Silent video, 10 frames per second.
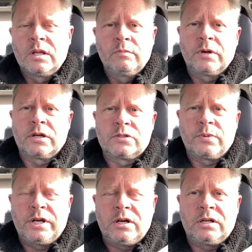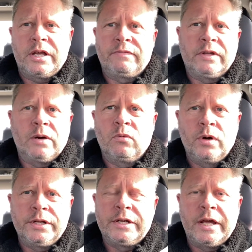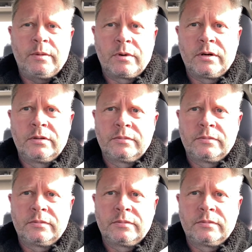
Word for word: Because we all have that one neighbor